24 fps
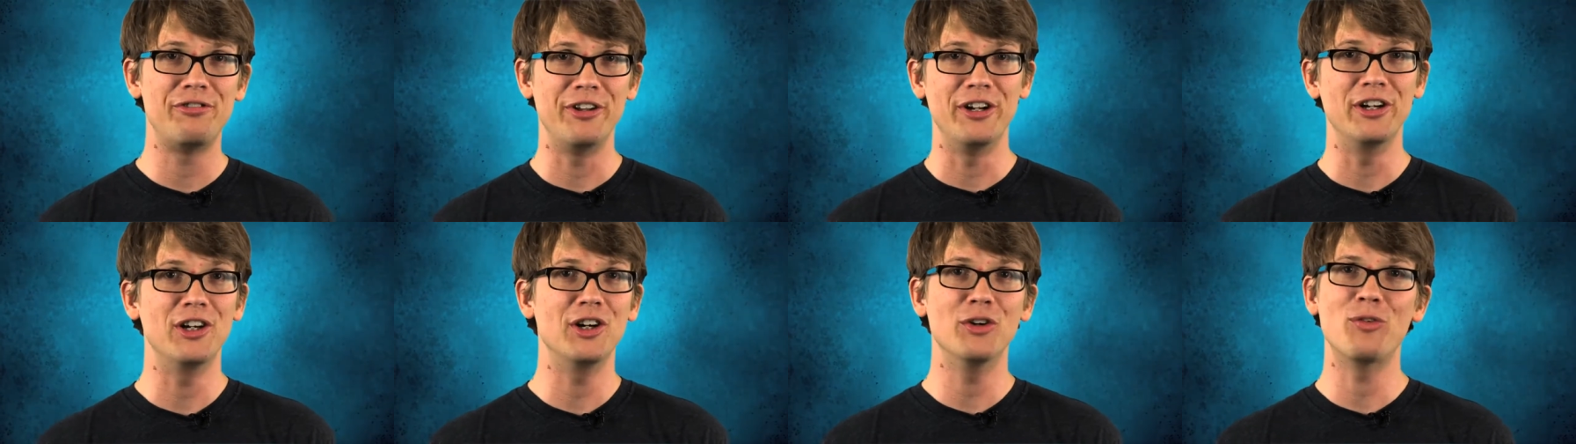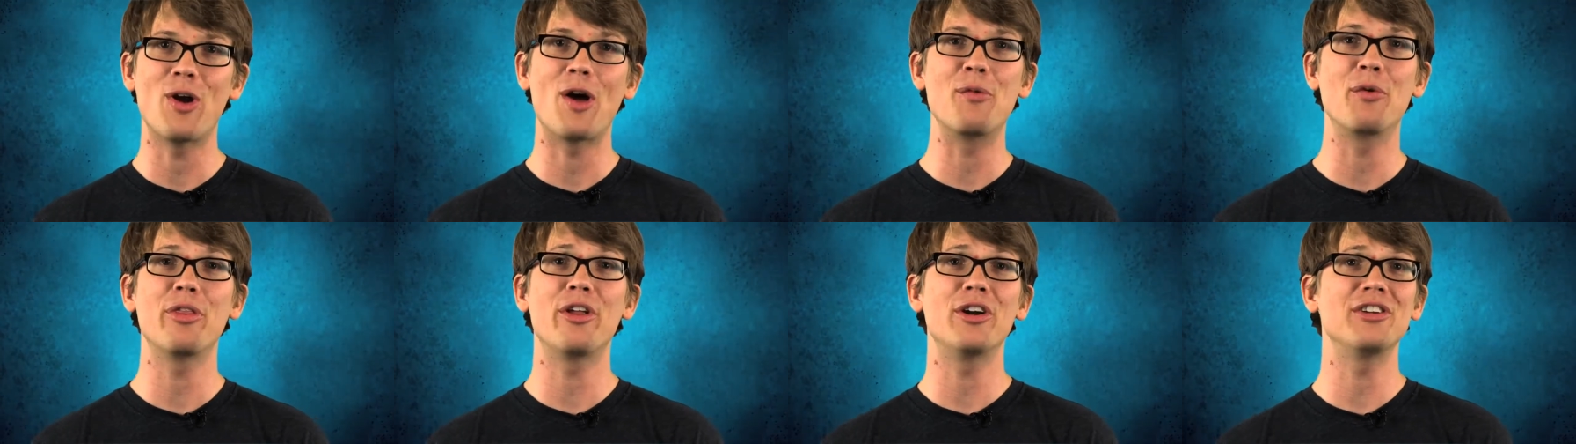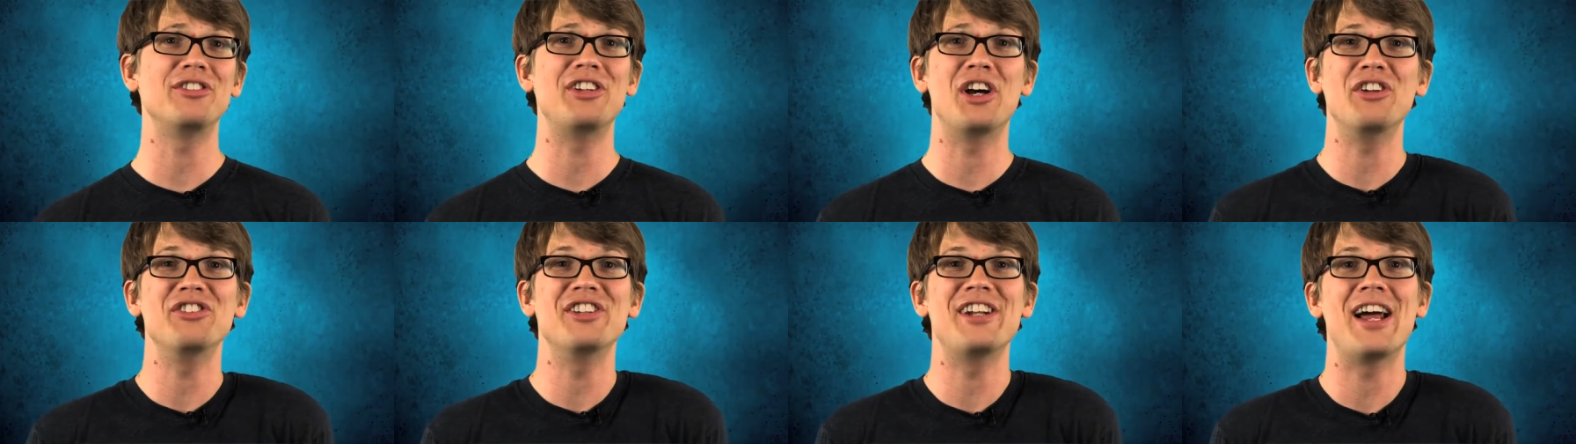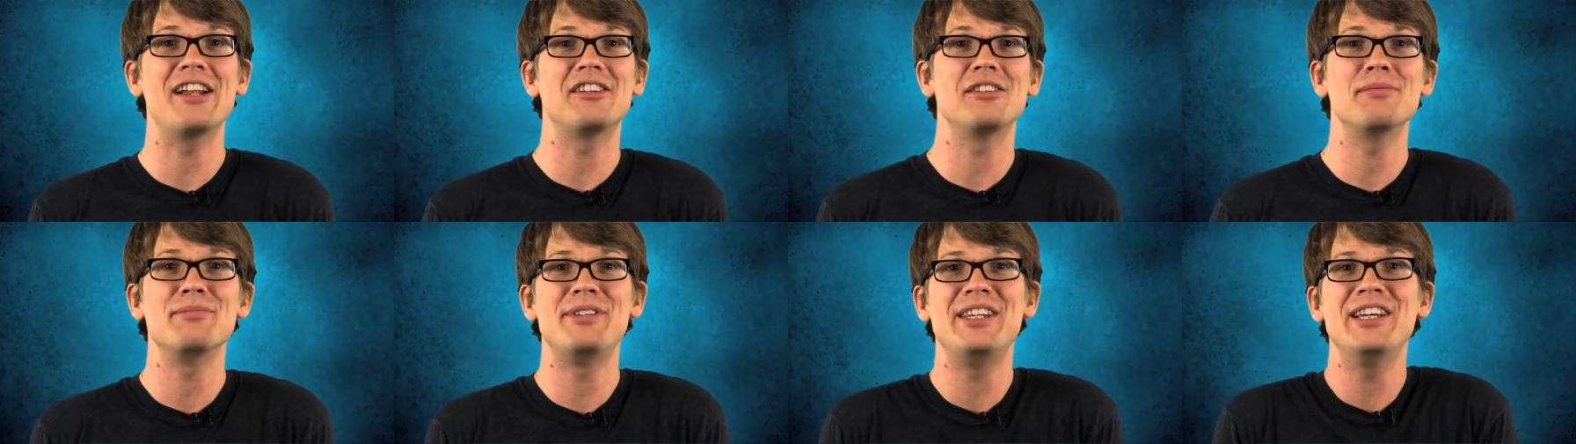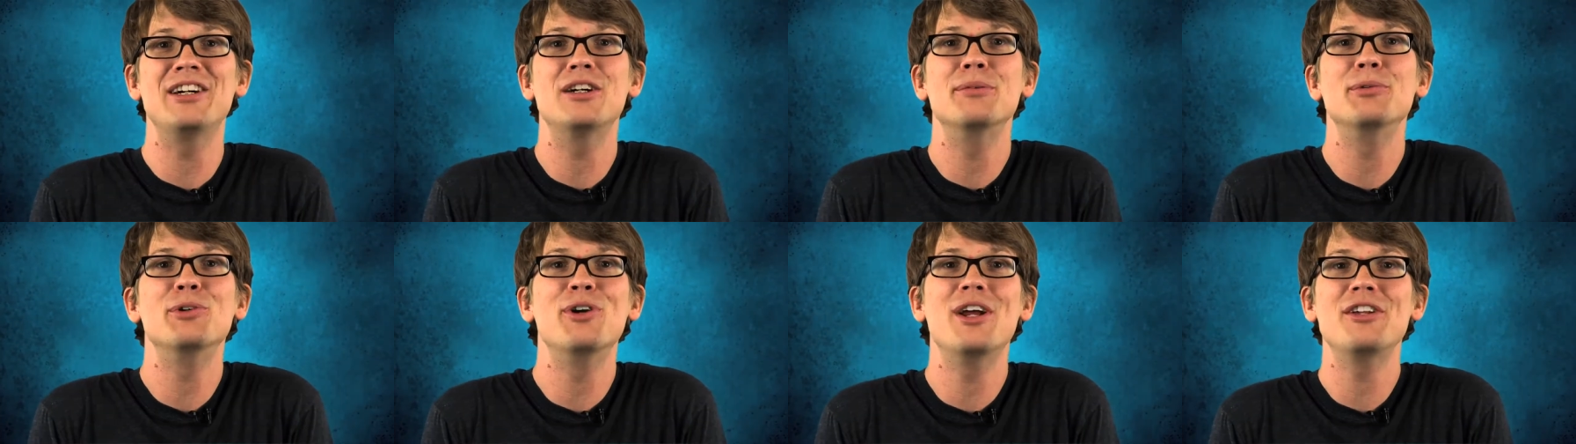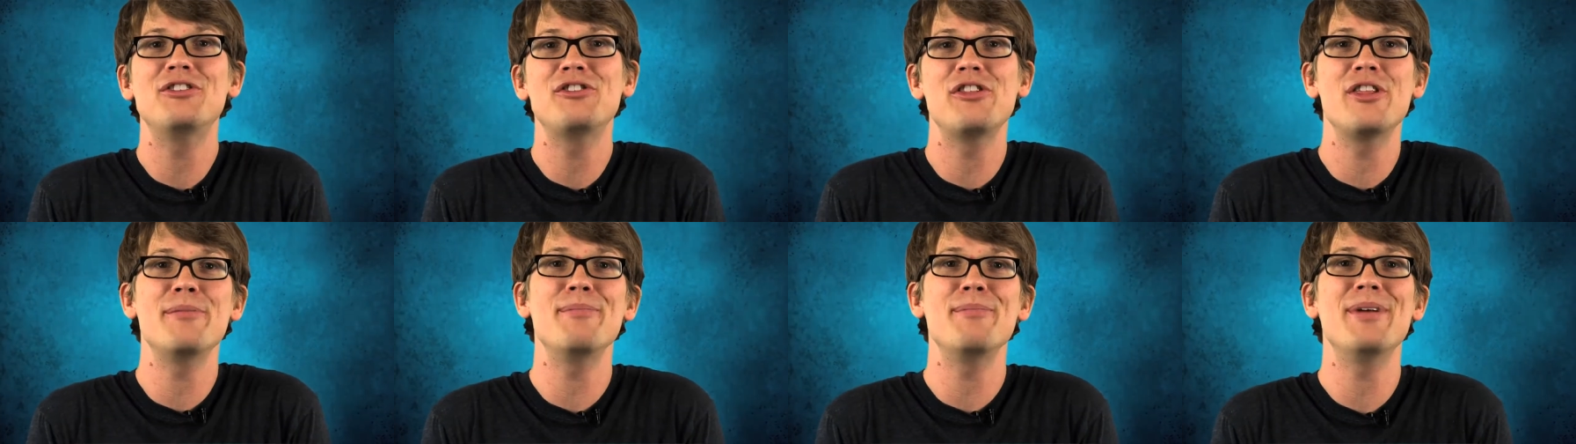fiddle around with our cells and add some
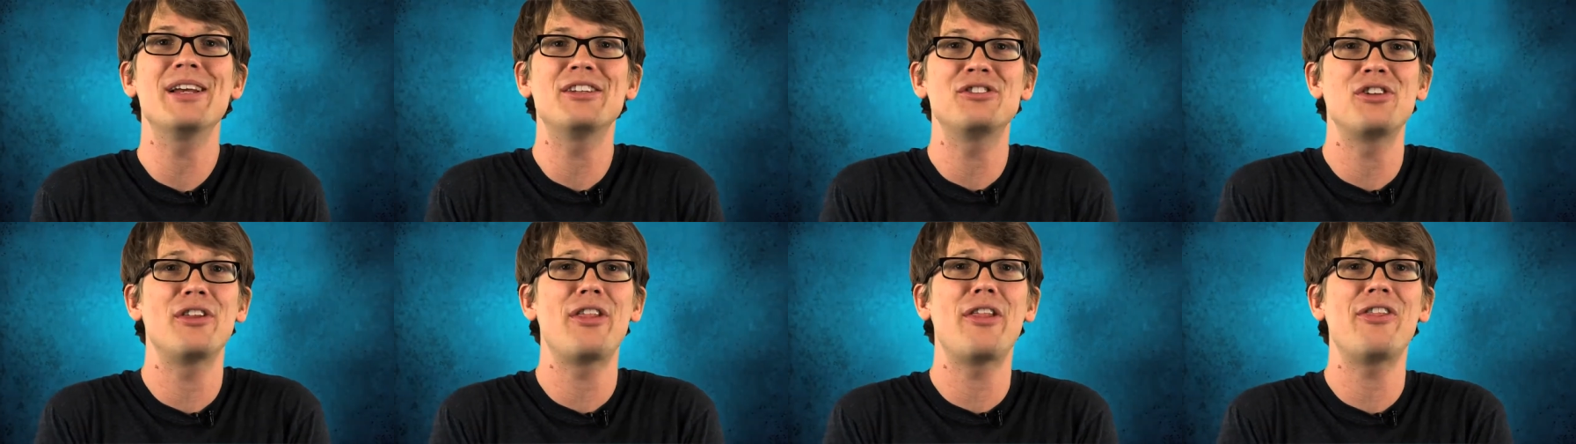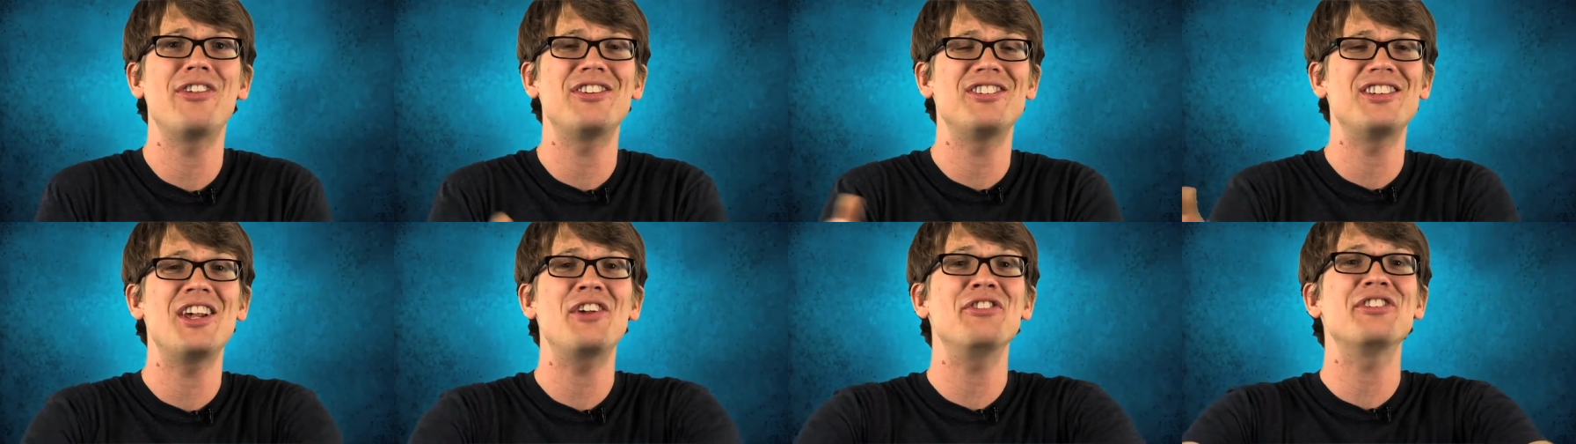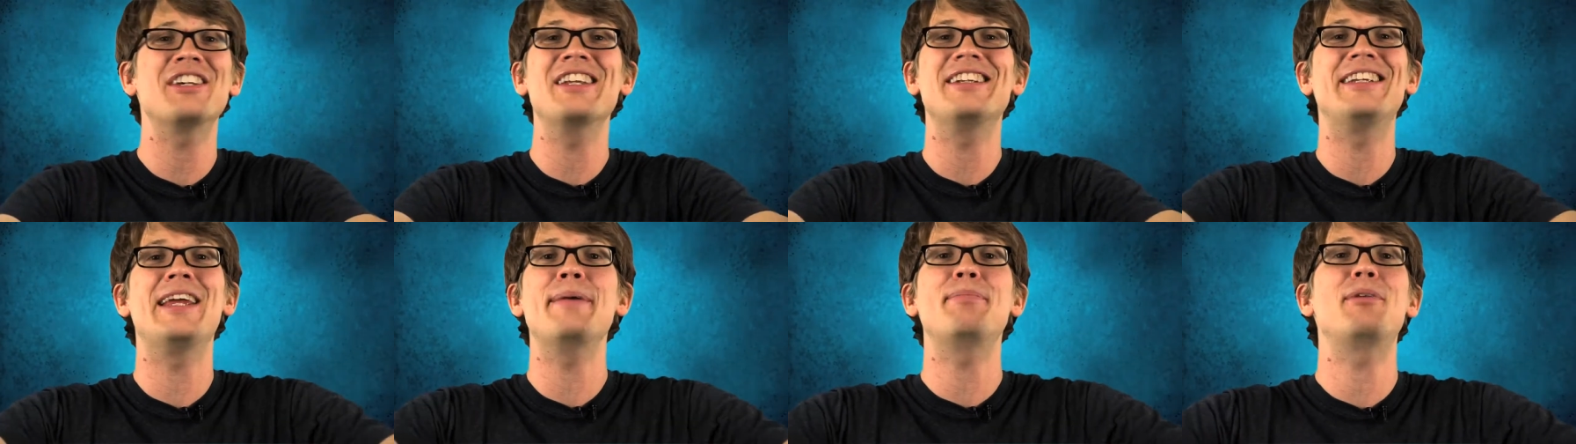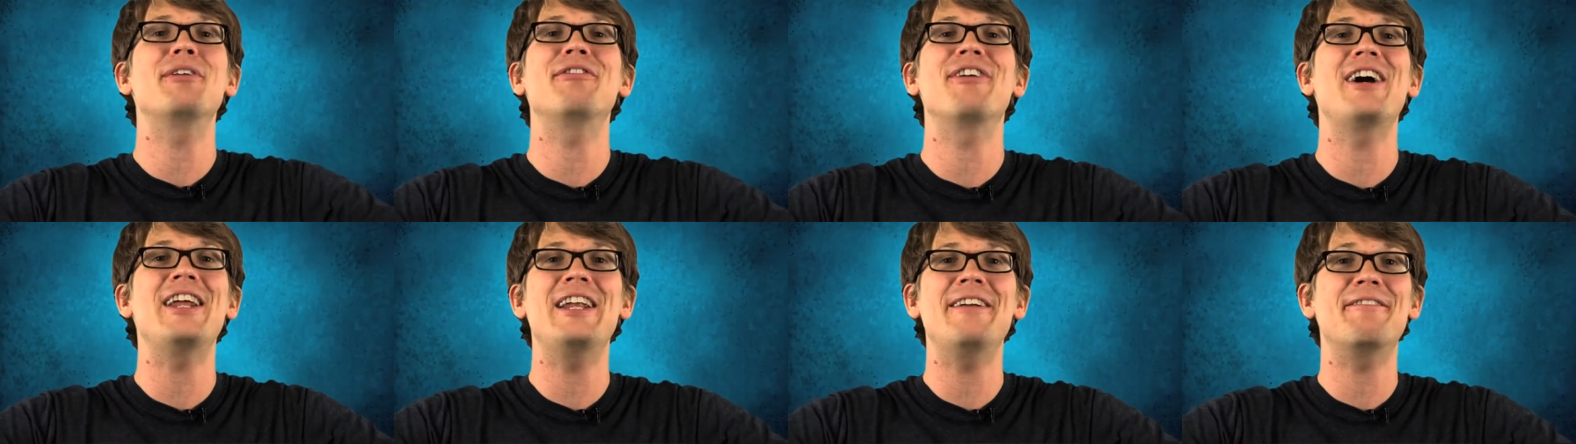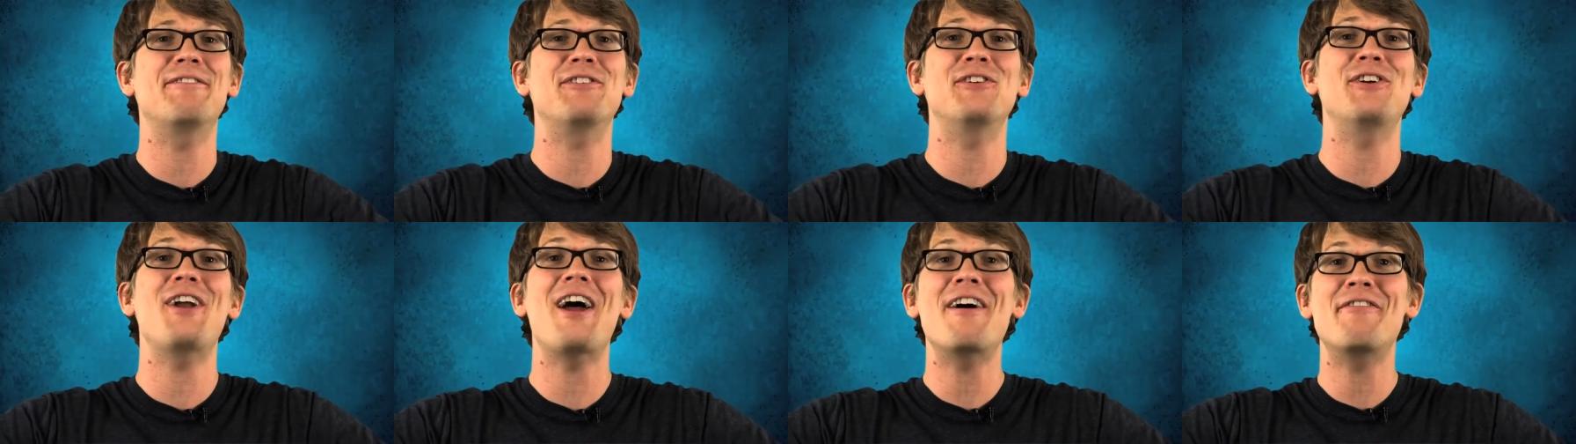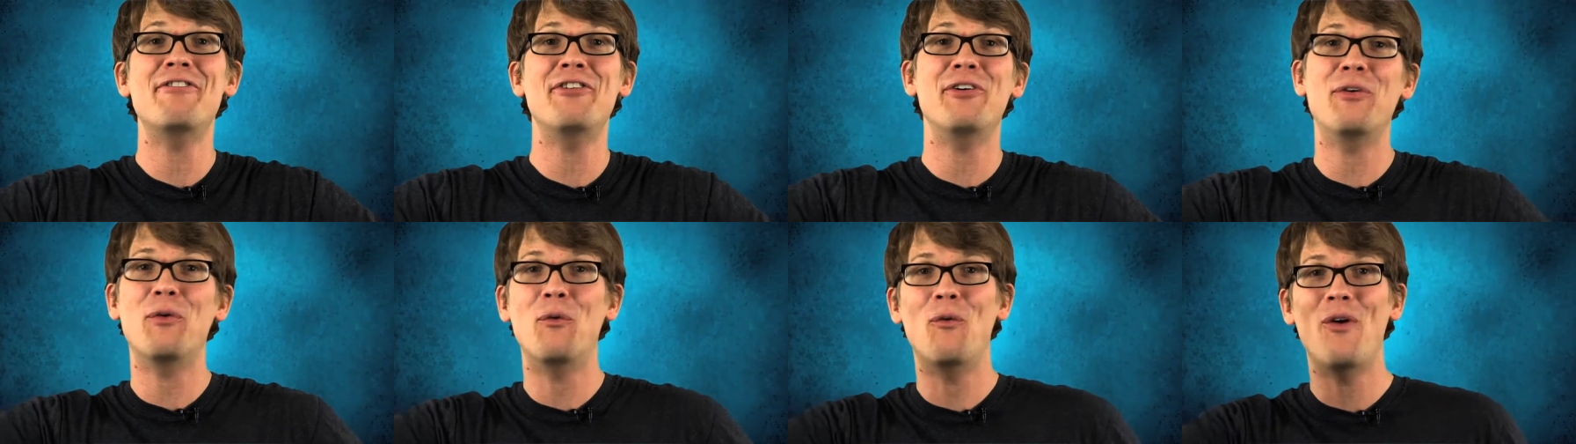telomerase to the mix so that the cells can keep dividing forever?